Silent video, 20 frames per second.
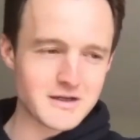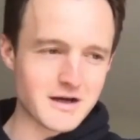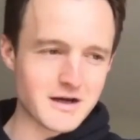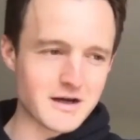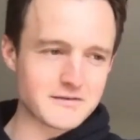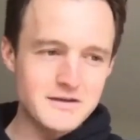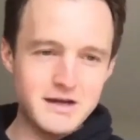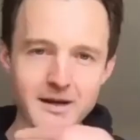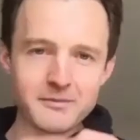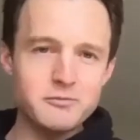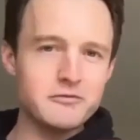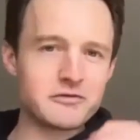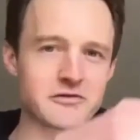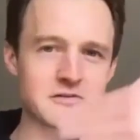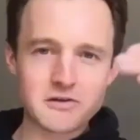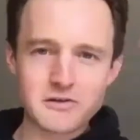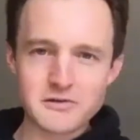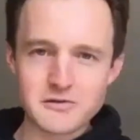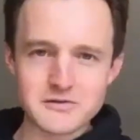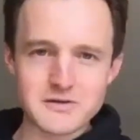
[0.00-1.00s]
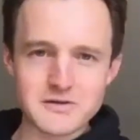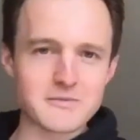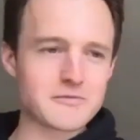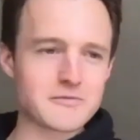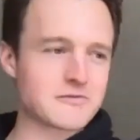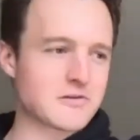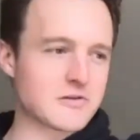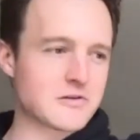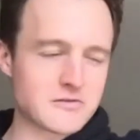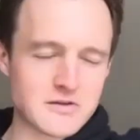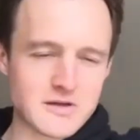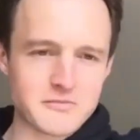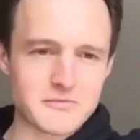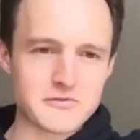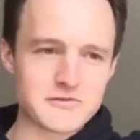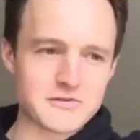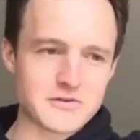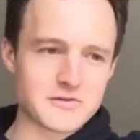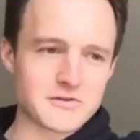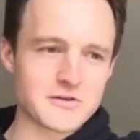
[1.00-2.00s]
on top of each other on top of each other on top of
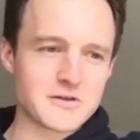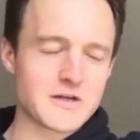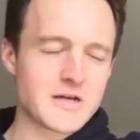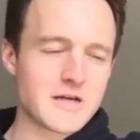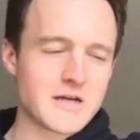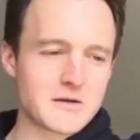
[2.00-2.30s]
each other